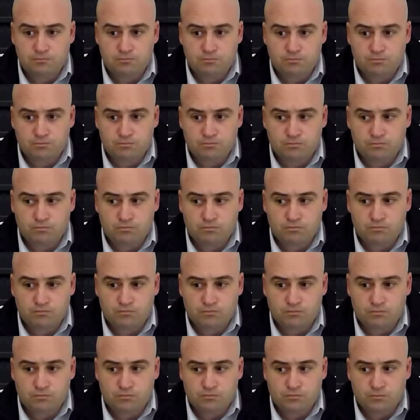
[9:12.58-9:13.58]

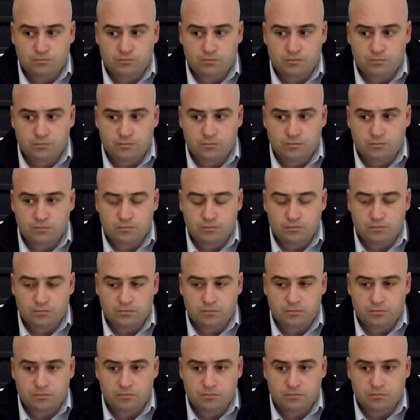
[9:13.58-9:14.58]

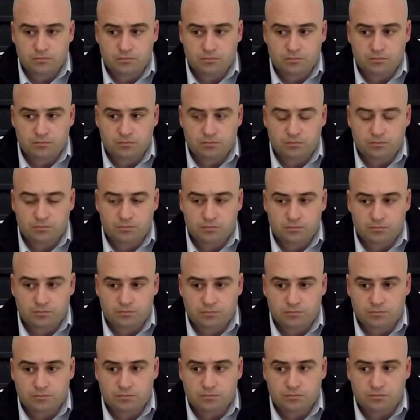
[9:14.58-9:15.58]

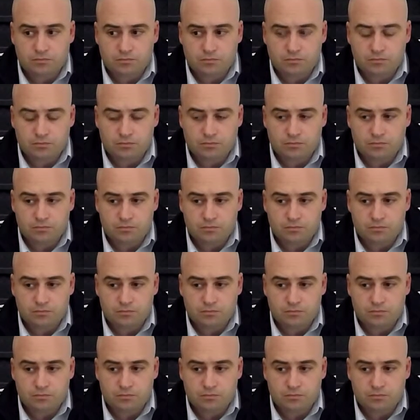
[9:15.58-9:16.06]
Nobody speaks.